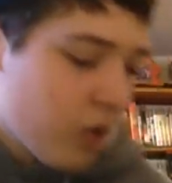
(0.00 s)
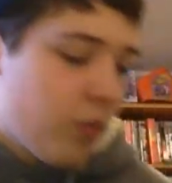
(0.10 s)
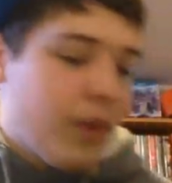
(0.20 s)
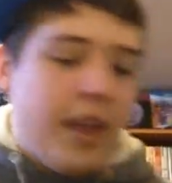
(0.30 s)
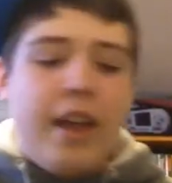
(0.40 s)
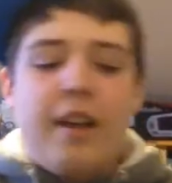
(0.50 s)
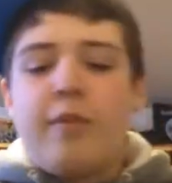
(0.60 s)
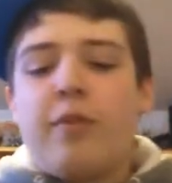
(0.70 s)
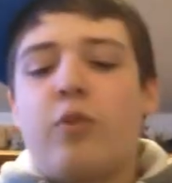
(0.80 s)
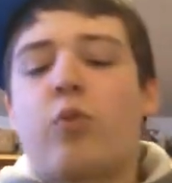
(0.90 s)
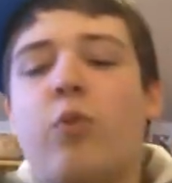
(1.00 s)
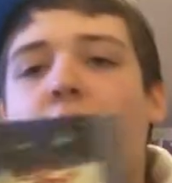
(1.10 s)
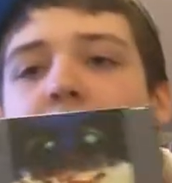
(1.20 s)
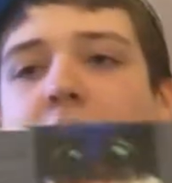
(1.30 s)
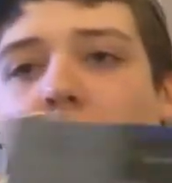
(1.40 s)
We have
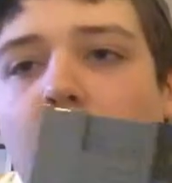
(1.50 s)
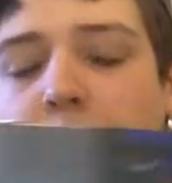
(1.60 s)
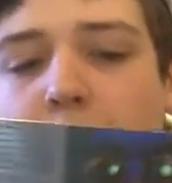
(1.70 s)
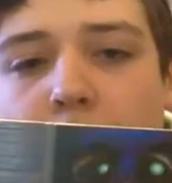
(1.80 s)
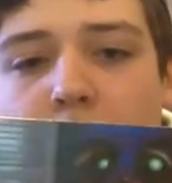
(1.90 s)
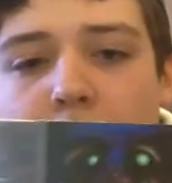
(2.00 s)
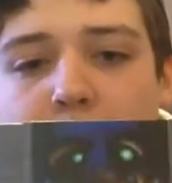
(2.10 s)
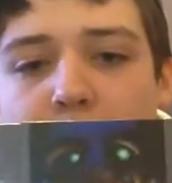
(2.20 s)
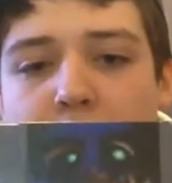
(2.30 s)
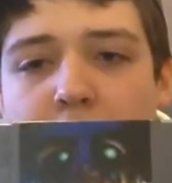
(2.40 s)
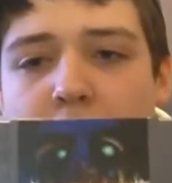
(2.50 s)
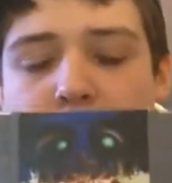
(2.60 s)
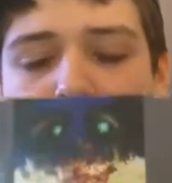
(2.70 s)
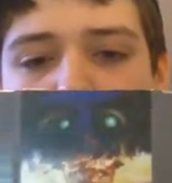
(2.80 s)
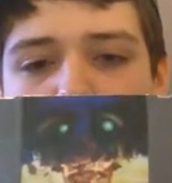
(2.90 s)
Raid on Bungling Bay,
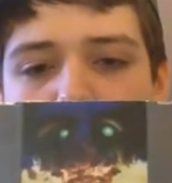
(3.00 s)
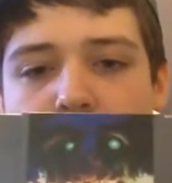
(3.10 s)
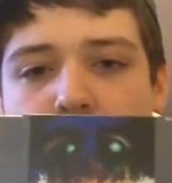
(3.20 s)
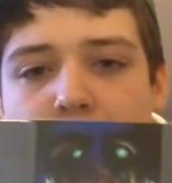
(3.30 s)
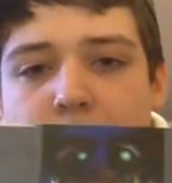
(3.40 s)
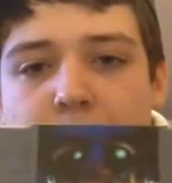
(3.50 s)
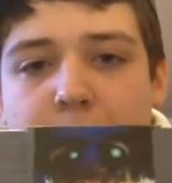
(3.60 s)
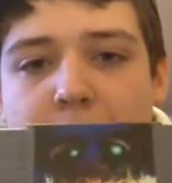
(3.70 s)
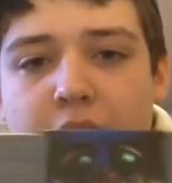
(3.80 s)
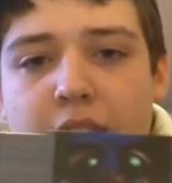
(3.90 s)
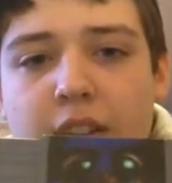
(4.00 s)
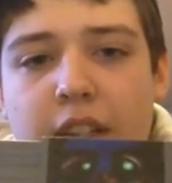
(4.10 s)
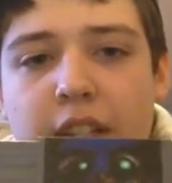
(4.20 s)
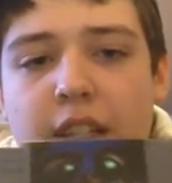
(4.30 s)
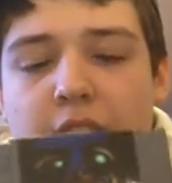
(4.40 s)
which is
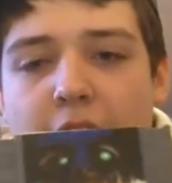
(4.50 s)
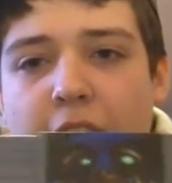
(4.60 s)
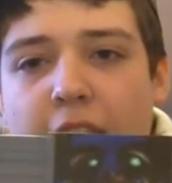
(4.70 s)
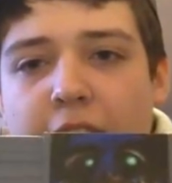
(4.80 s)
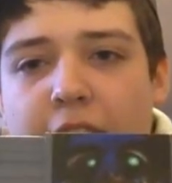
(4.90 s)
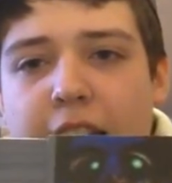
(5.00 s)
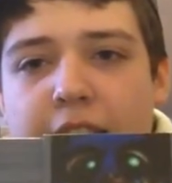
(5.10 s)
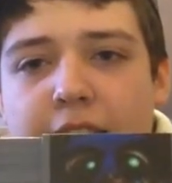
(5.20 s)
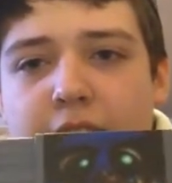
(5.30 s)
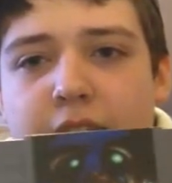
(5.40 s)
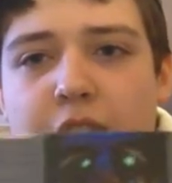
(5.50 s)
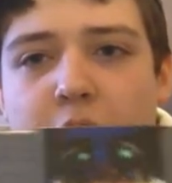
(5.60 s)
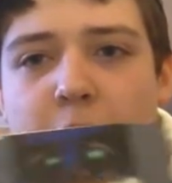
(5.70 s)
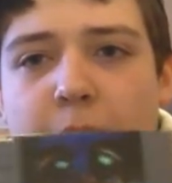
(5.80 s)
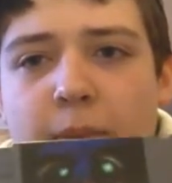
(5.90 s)
basically a
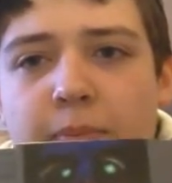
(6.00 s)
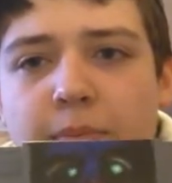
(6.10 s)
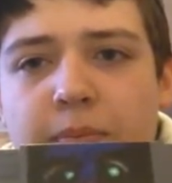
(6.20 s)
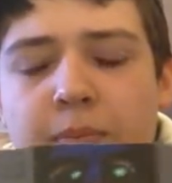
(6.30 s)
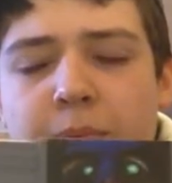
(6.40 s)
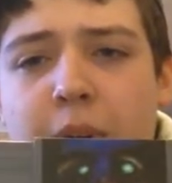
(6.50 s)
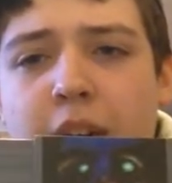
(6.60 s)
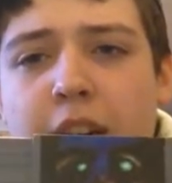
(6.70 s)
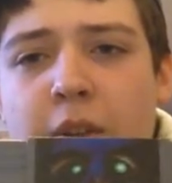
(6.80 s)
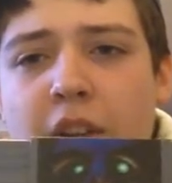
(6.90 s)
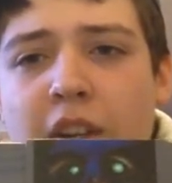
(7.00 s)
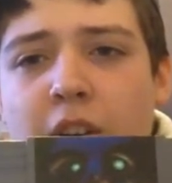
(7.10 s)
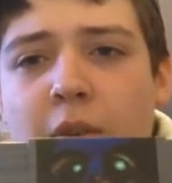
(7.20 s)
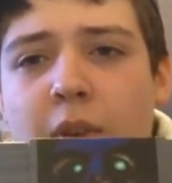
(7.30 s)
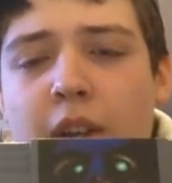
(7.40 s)
shoot 'em up, but you can
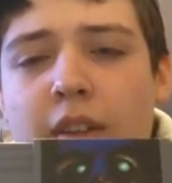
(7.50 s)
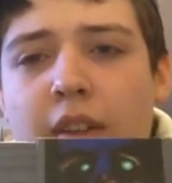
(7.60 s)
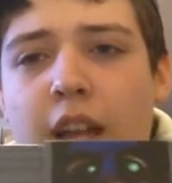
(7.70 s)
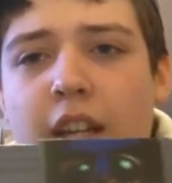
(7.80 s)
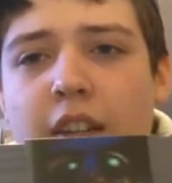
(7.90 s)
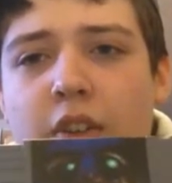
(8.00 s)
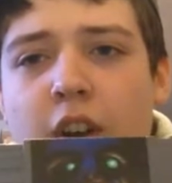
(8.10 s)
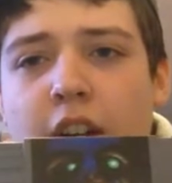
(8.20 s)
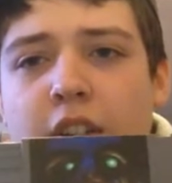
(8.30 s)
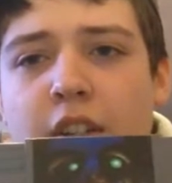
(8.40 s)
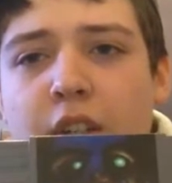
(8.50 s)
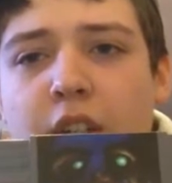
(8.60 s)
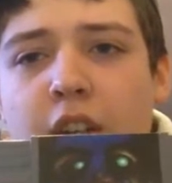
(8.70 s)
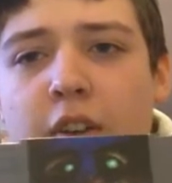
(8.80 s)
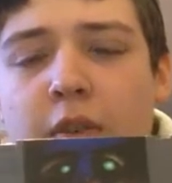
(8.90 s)
go in any direction. You
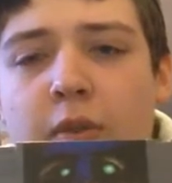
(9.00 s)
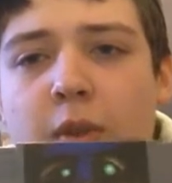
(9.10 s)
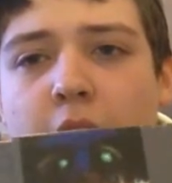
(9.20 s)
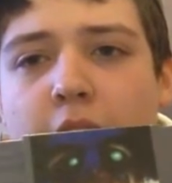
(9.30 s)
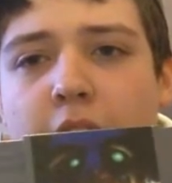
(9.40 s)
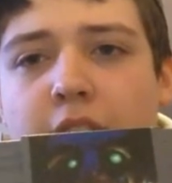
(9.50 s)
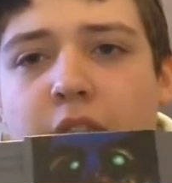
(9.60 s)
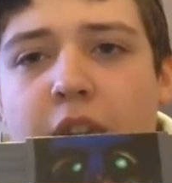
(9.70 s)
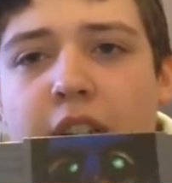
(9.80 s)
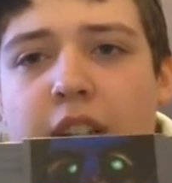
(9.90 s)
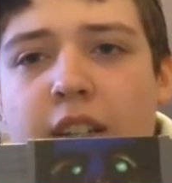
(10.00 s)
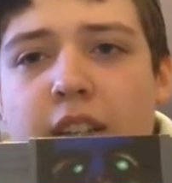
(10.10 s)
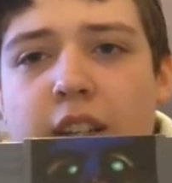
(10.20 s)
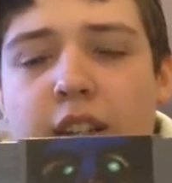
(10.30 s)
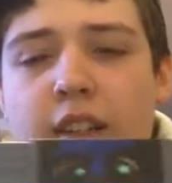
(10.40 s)
can go
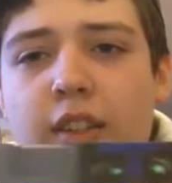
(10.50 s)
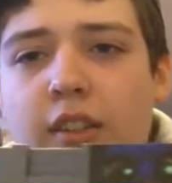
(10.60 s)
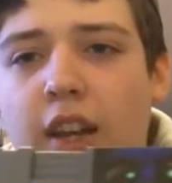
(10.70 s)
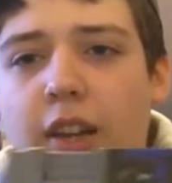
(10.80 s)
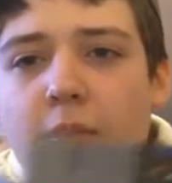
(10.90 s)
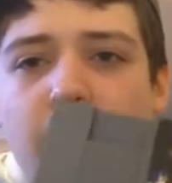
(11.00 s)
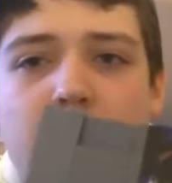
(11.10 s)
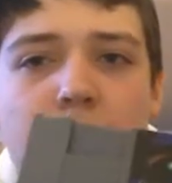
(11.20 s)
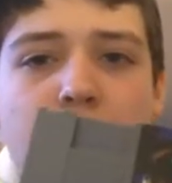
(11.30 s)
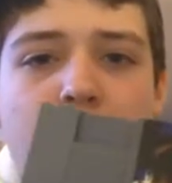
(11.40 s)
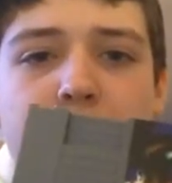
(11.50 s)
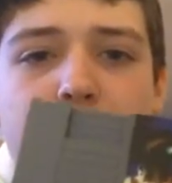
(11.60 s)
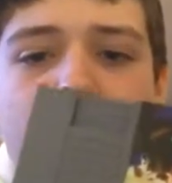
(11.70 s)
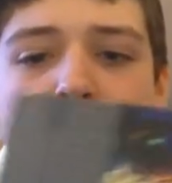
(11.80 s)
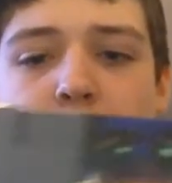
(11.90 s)
360 anywhere around the
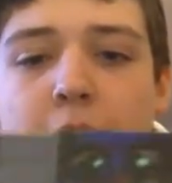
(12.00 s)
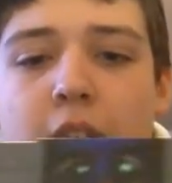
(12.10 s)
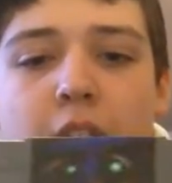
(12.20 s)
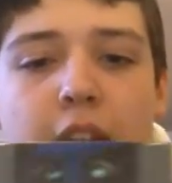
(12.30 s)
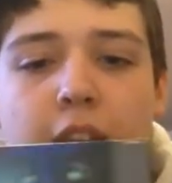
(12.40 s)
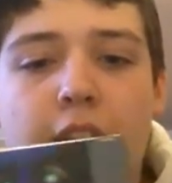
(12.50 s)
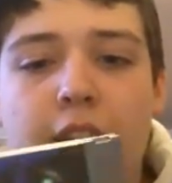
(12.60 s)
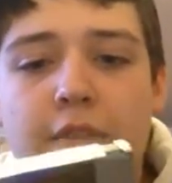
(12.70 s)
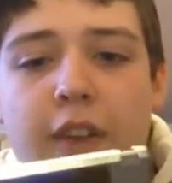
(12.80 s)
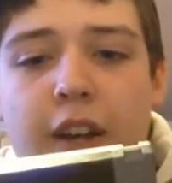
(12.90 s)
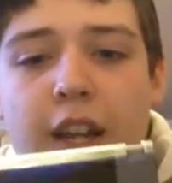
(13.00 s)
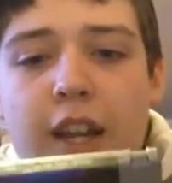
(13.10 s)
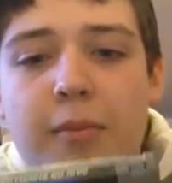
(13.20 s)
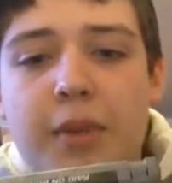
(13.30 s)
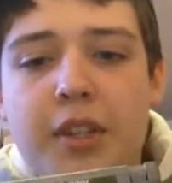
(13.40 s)
map, and fighting
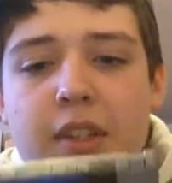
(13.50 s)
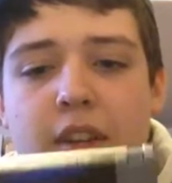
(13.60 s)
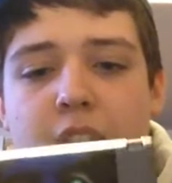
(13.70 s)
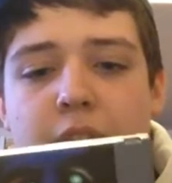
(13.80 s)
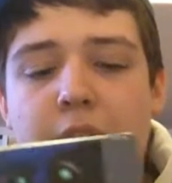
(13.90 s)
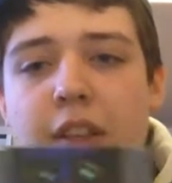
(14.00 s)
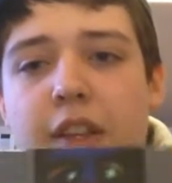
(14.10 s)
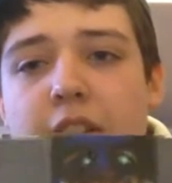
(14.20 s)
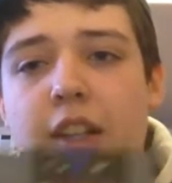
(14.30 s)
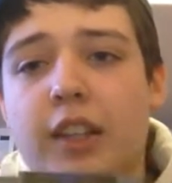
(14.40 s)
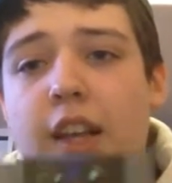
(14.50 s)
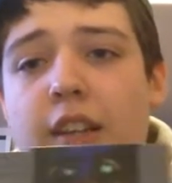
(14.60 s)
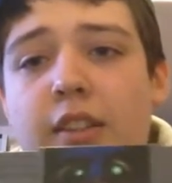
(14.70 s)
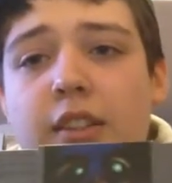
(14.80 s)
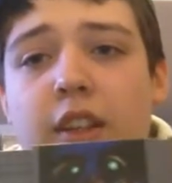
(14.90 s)
enemies and other things like that.